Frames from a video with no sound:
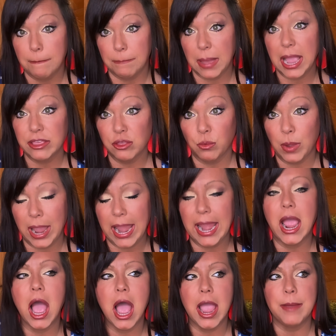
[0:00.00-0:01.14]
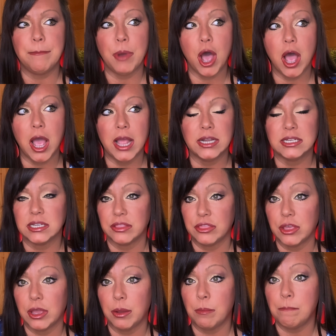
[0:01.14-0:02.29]
By the way, I bought
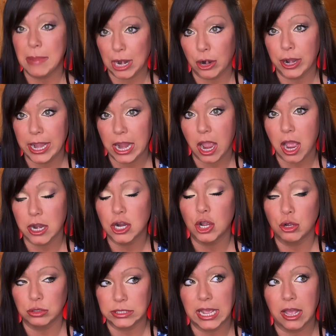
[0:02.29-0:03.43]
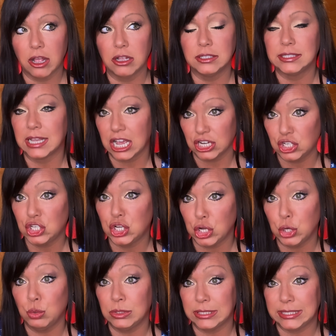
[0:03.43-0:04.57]
the Marriott Hotels
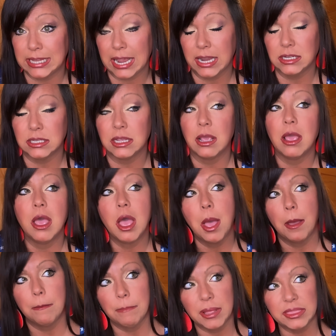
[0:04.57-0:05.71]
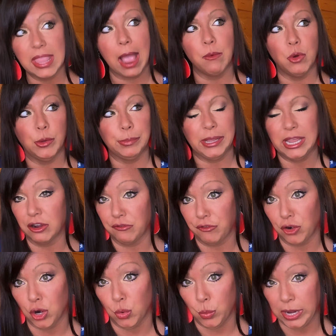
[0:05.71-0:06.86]
Attune scent, but that won't be here
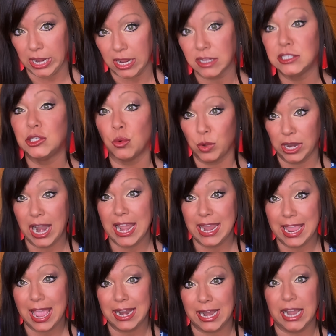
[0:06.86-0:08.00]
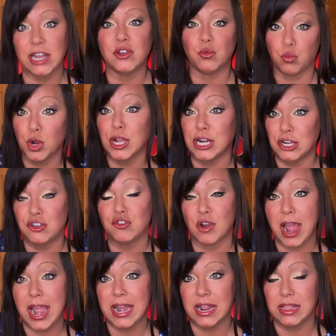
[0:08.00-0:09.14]
for a week. So when I get it, we're gonna
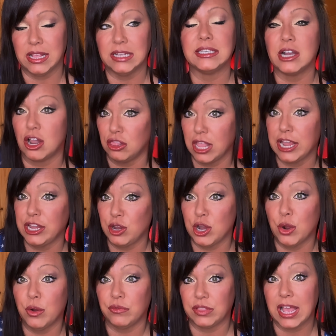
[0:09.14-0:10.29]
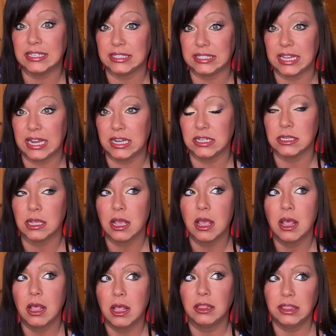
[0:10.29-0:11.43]
try it in this and I'll let you know if that scent
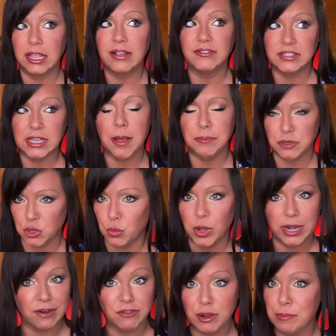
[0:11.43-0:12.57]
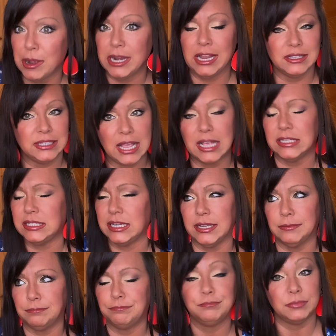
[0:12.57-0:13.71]
lives up to what everybody says
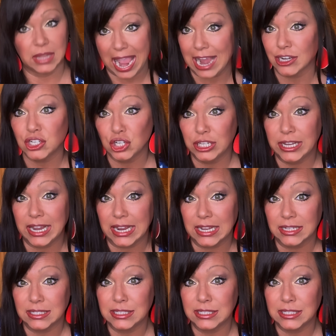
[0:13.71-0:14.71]
it actually is.